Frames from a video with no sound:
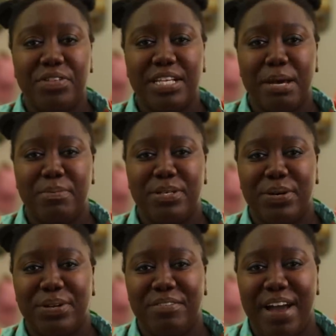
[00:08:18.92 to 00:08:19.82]
for this
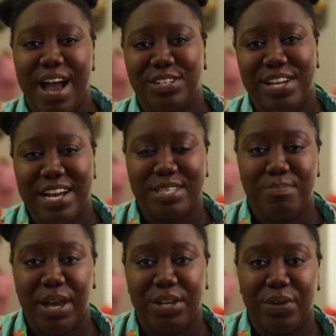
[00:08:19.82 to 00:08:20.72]
episode of hashtag
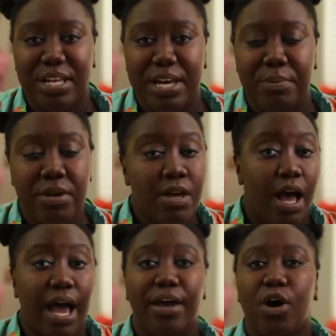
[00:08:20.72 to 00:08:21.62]
smack your lip
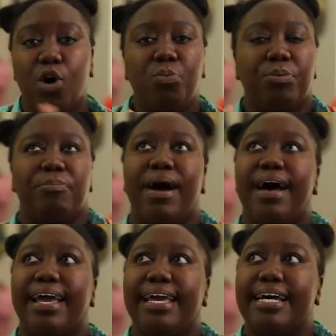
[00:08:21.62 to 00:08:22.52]
i hope
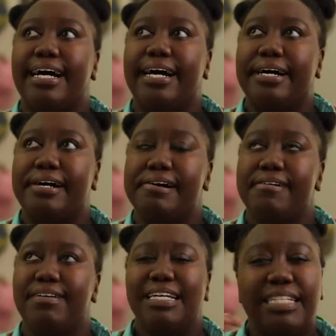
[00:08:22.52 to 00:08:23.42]
my
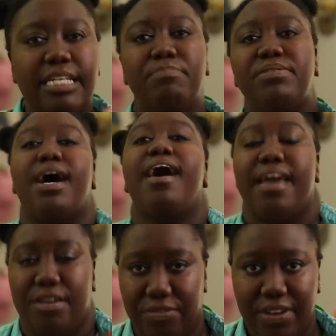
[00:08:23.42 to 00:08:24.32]
uh, deep
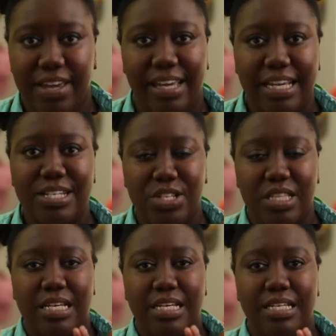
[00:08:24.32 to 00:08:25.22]
dive
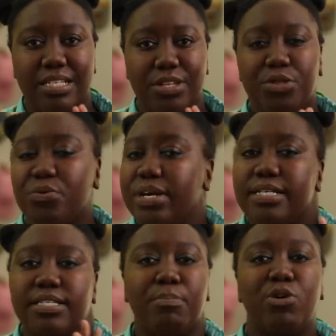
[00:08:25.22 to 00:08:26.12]
into these
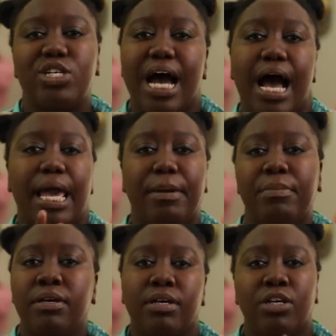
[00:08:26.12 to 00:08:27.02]
three
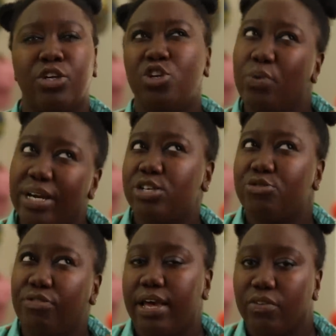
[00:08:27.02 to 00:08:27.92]
summertime
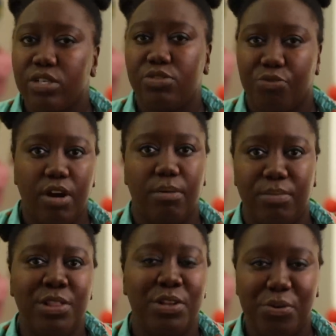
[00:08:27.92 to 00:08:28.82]
newish flavors
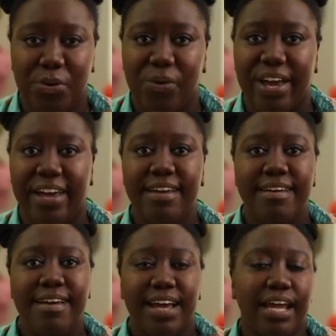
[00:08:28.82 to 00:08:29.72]
from LaCroix
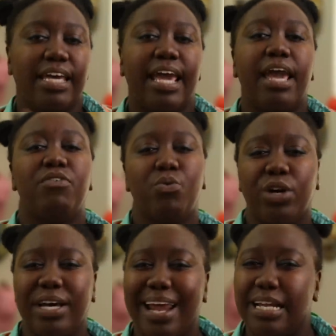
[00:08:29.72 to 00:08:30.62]
kind of gave you
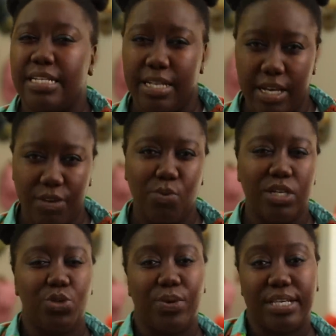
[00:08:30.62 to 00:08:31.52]
a good idea of what to